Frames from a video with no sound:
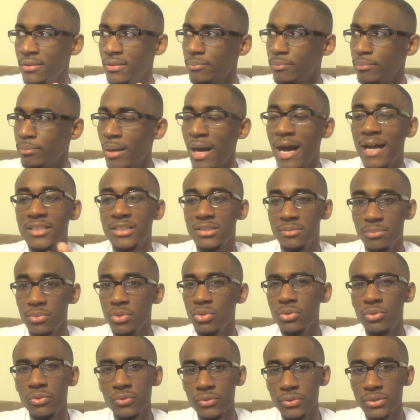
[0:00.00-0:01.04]
botched
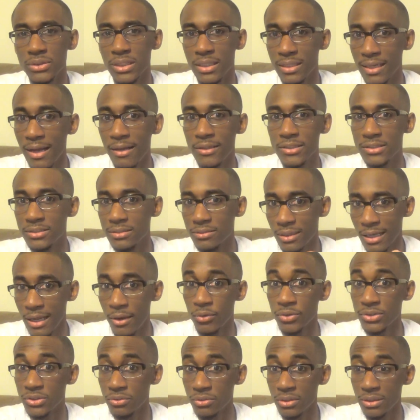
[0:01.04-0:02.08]
moves. And that
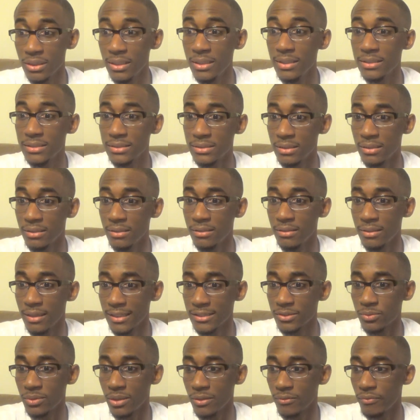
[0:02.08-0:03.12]
was on the list. And
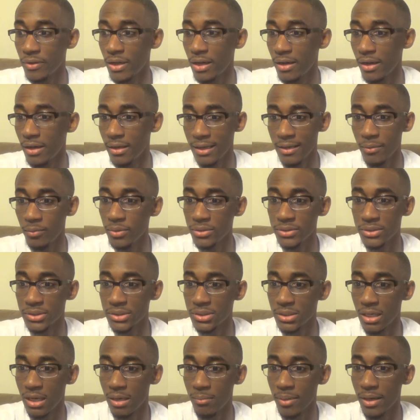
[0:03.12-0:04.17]
that's when I found out that wasn't
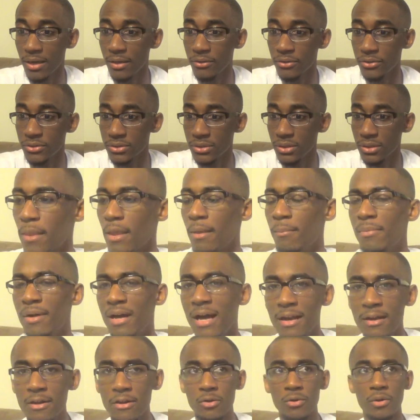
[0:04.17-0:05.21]
Shawn Michaels.
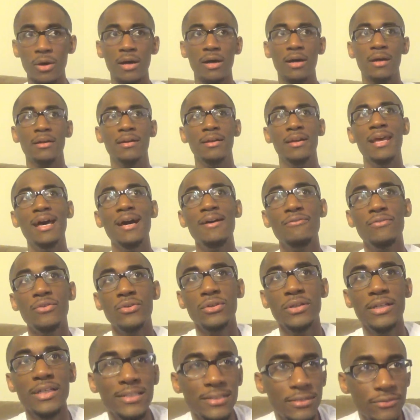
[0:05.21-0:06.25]
But I know
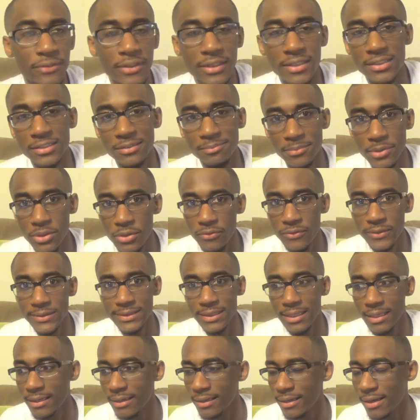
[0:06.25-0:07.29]
Neville, his finishing move is
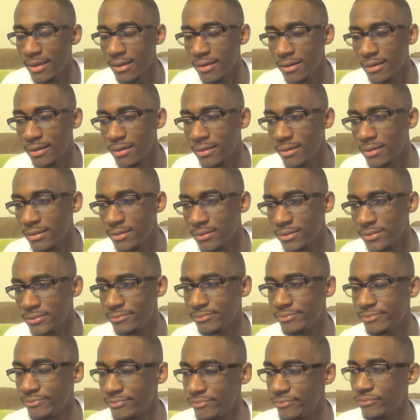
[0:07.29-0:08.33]
like the
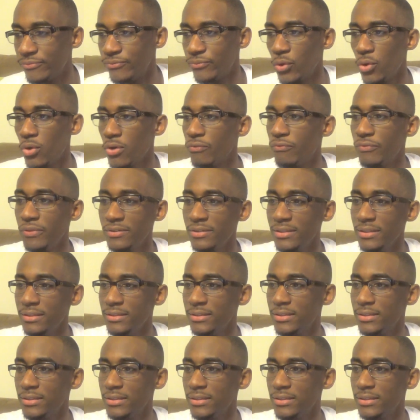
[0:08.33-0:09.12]
450